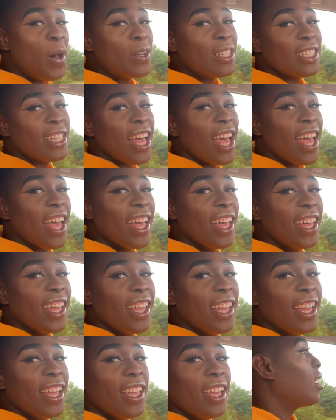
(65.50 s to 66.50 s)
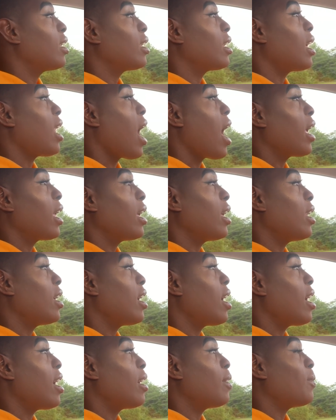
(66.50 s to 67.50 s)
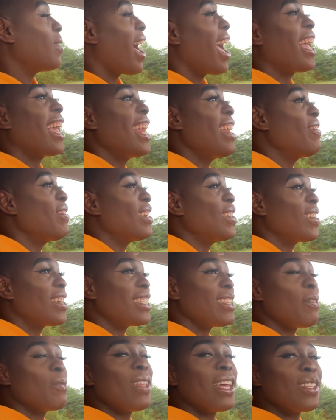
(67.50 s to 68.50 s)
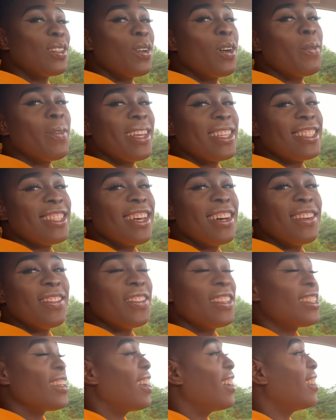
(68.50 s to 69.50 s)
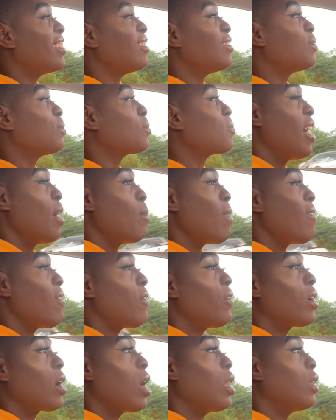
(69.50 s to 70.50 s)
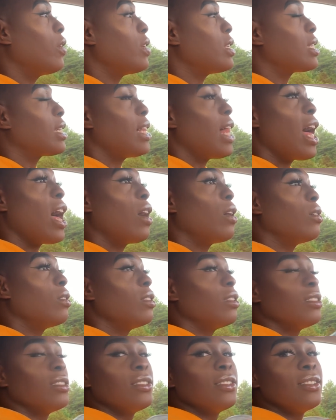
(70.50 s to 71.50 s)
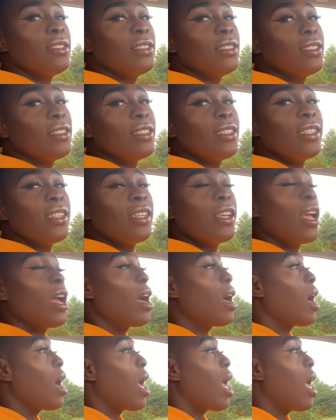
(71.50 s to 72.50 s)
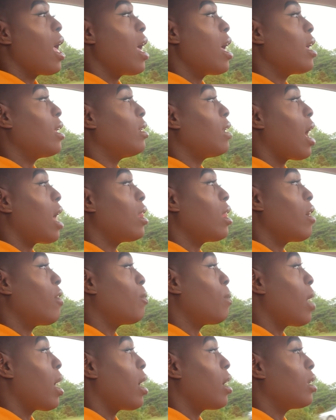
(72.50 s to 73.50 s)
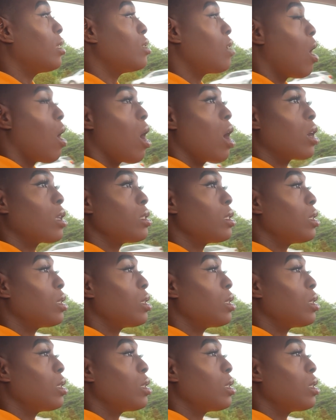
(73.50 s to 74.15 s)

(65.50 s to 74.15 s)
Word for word: What's that? Can I get a um? I can't even do because I'm like doing myself. It's hard. My favorite color is cloud, and I love my dogs